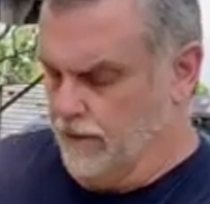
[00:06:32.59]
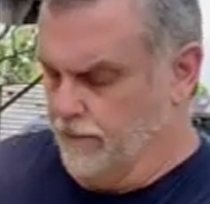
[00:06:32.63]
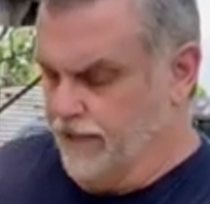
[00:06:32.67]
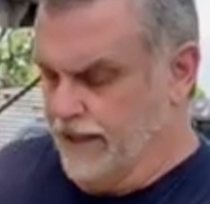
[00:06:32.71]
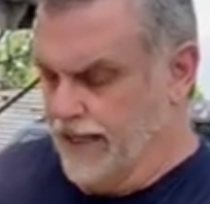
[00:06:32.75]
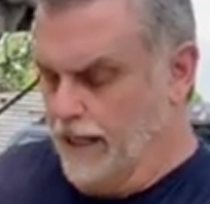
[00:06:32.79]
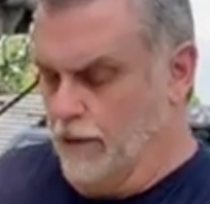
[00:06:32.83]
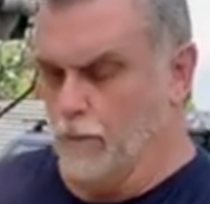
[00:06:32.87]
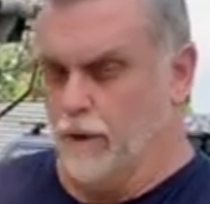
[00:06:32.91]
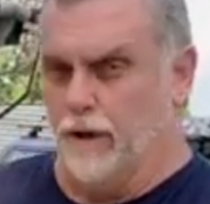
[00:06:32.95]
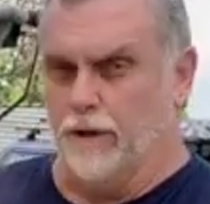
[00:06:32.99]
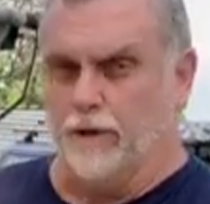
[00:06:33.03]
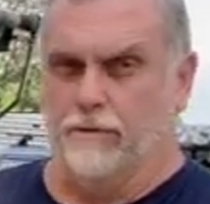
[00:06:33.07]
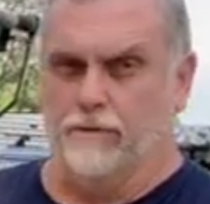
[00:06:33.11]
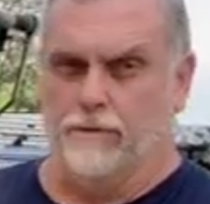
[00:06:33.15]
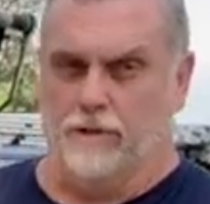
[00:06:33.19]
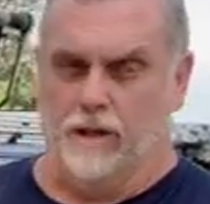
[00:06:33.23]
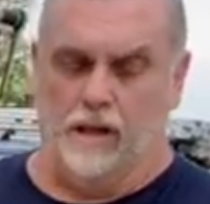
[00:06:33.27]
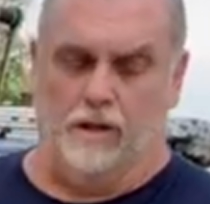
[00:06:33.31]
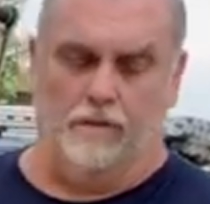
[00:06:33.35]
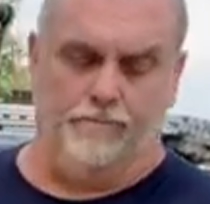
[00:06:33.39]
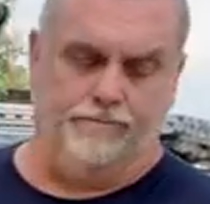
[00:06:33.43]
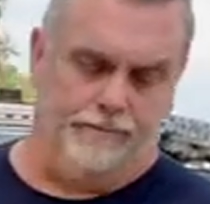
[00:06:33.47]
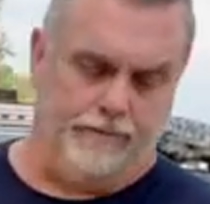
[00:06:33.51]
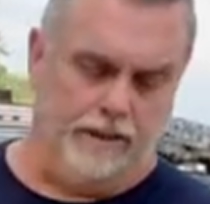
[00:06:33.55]
That way you'll
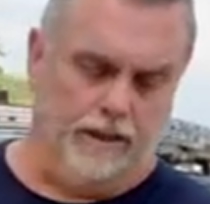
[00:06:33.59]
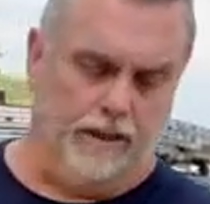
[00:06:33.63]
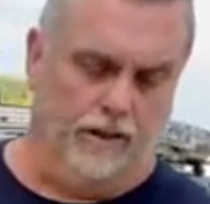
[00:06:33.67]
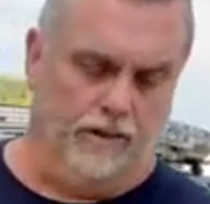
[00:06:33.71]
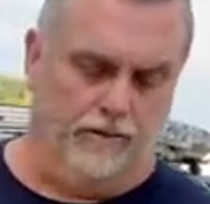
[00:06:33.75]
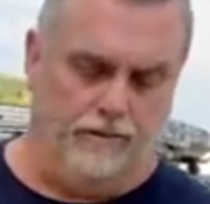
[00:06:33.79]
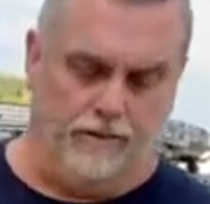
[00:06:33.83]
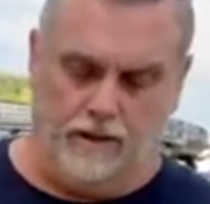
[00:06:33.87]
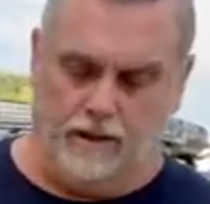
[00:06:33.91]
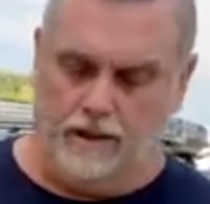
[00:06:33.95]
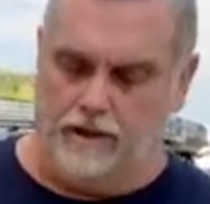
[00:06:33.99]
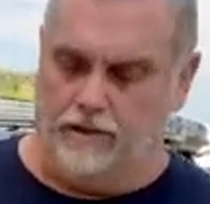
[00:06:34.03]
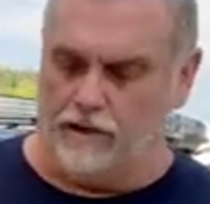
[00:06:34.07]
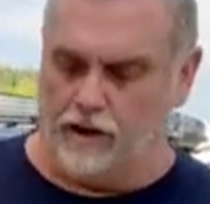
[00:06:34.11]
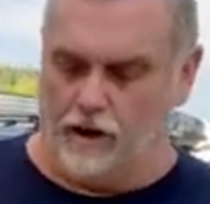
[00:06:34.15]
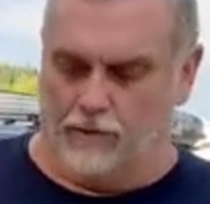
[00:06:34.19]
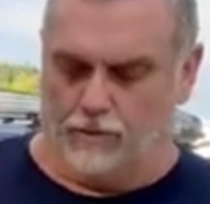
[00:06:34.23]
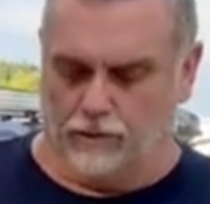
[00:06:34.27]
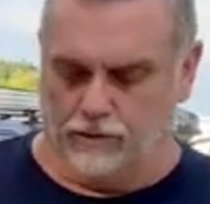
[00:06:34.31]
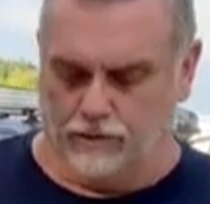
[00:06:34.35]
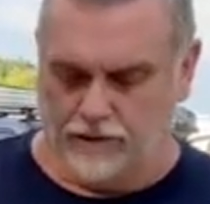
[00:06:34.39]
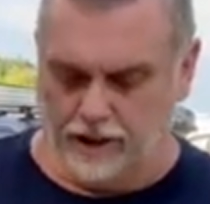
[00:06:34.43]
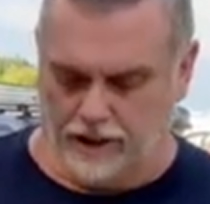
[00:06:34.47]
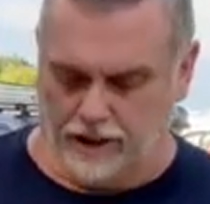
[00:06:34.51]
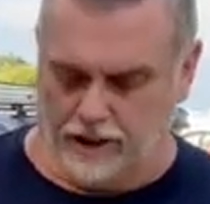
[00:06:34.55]
know, it's
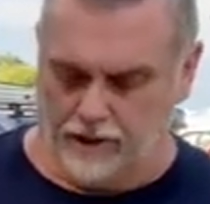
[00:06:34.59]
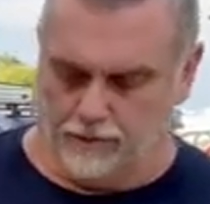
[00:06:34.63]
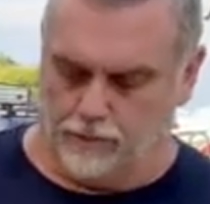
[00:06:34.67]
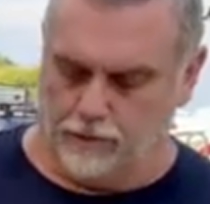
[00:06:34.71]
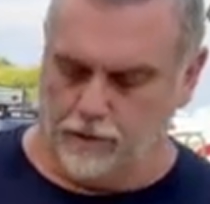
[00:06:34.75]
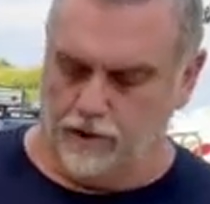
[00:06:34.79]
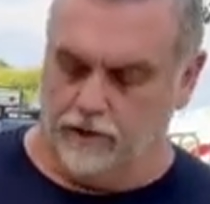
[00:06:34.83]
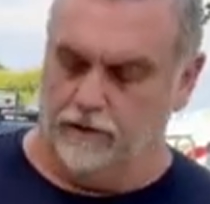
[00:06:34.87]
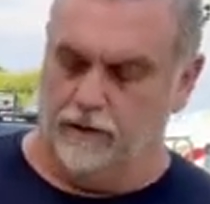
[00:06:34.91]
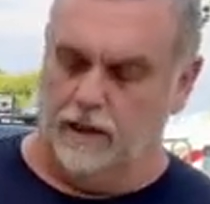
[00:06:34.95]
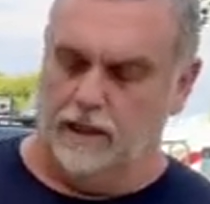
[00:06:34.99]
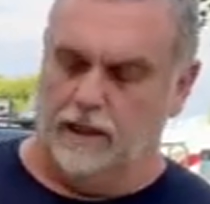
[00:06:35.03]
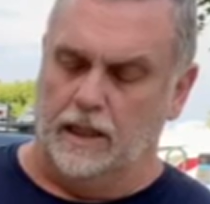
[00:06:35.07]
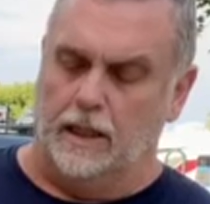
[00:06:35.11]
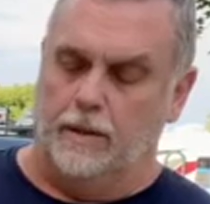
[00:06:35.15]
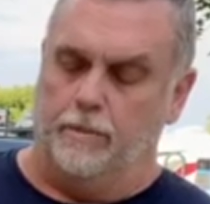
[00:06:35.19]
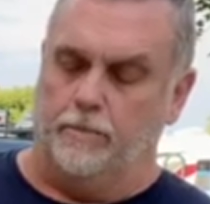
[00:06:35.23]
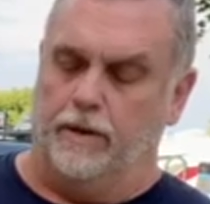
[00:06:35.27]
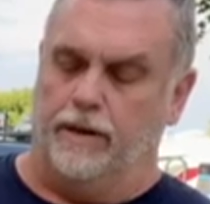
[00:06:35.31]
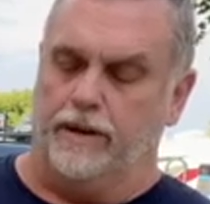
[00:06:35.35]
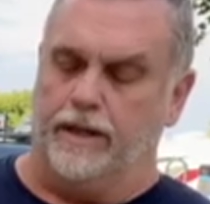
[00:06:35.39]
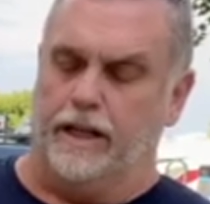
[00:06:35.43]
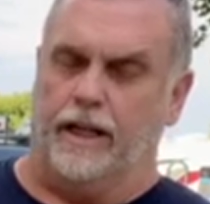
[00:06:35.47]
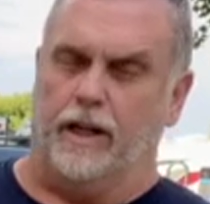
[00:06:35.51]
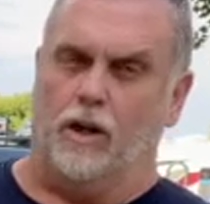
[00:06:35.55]
almost idiot proof.
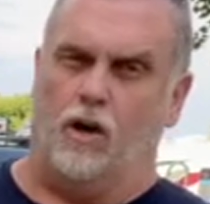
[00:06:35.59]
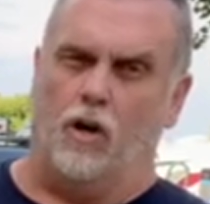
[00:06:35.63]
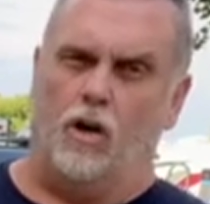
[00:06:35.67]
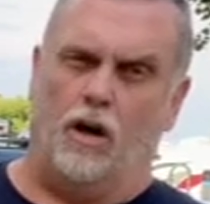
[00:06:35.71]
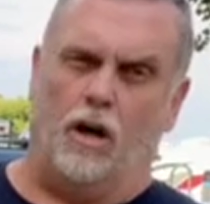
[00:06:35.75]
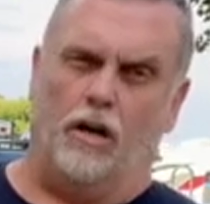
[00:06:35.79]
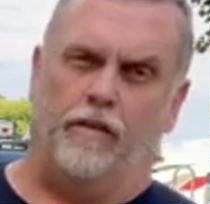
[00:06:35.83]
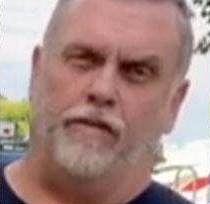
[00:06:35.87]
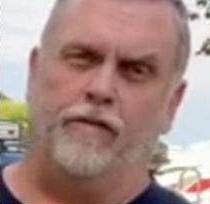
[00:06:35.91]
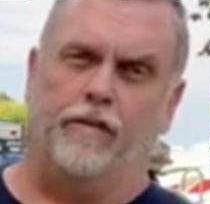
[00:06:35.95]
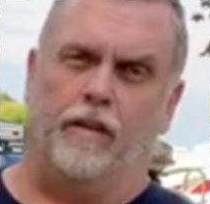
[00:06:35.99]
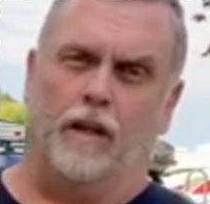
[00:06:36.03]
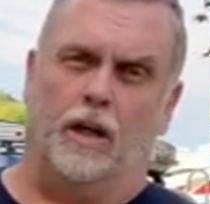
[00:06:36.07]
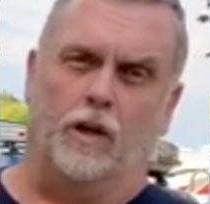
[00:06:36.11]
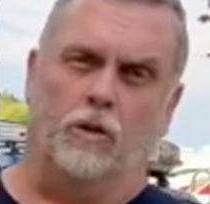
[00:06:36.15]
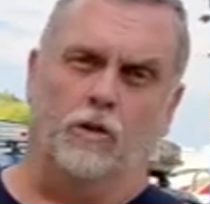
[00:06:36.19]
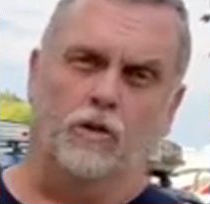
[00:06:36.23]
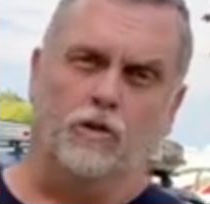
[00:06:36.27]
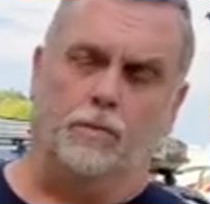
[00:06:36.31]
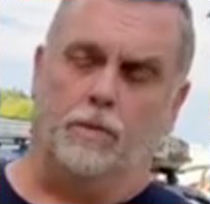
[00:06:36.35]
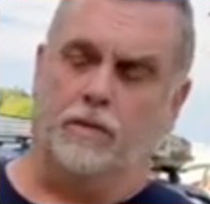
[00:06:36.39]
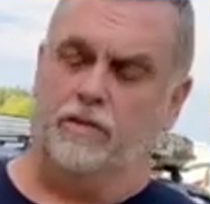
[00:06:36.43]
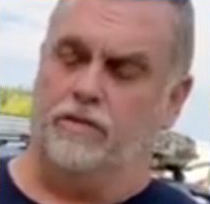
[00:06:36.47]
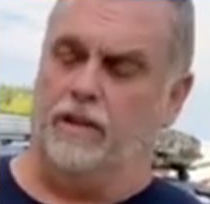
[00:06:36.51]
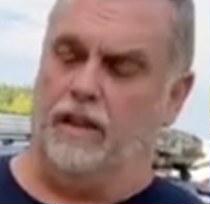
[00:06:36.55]
But they are flow
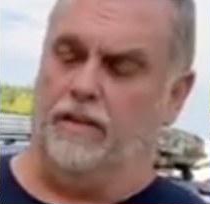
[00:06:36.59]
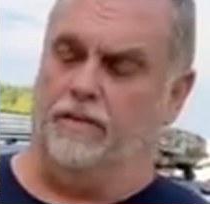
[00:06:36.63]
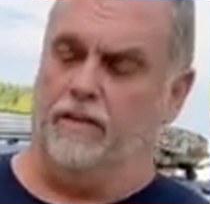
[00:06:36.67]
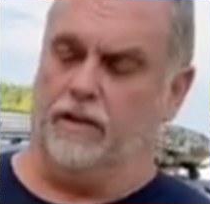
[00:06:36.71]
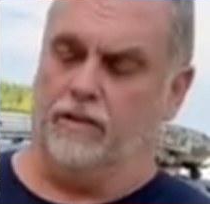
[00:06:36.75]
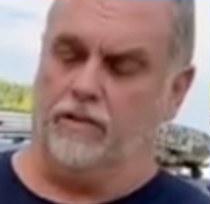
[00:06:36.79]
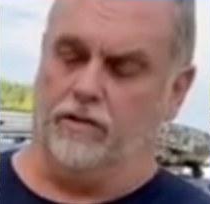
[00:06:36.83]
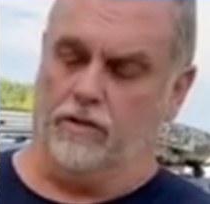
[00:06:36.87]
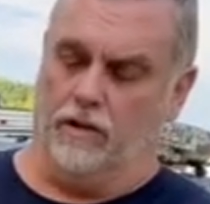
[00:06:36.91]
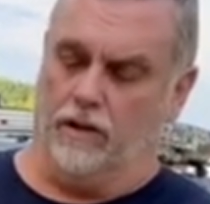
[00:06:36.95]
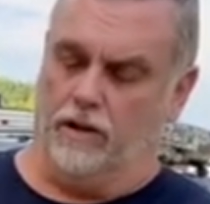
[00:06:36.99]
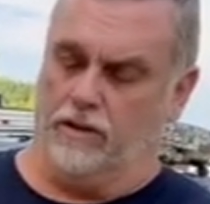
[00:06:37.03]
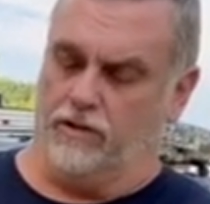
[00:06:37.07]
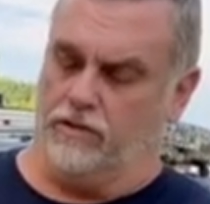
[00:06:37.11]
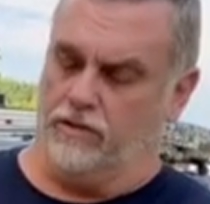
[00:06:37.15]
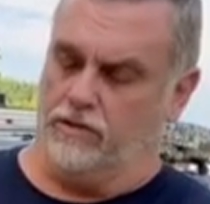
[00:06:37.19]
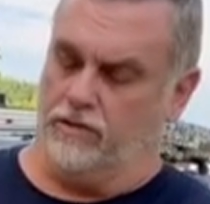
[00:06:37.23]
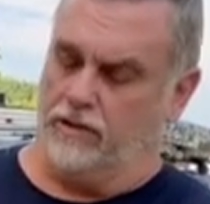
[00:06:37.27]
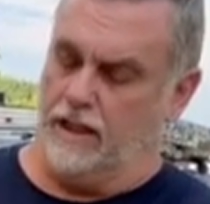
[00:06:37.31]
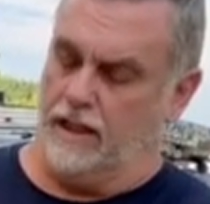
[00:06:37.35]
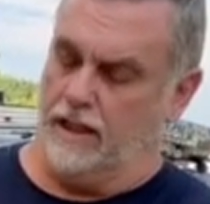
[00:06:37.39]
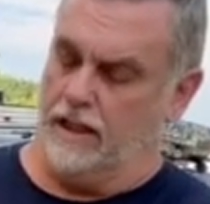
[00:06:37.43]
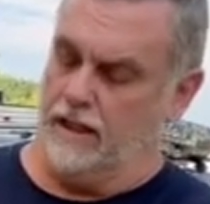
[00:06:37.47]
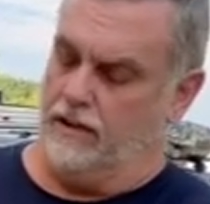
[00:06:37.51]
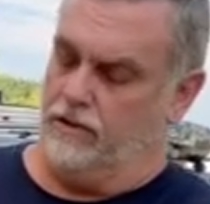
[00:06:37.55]
specific, so this
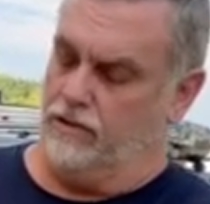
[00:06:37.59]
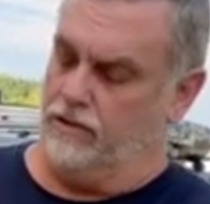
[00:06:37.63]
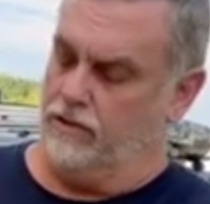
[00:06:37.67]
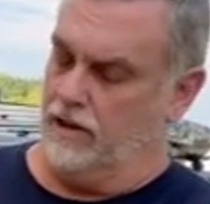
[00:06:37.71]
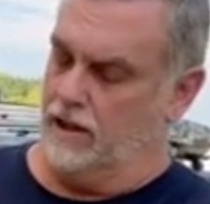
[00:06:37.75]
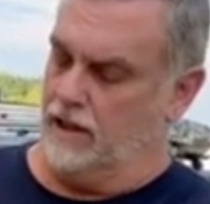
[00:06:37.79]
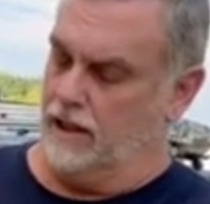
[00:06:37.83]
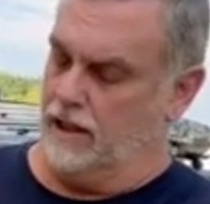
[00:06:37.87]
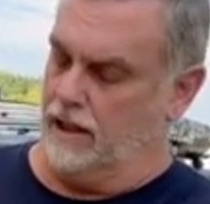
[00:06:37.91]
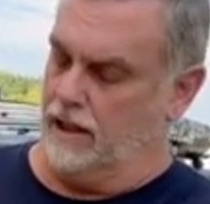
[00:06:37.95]
says,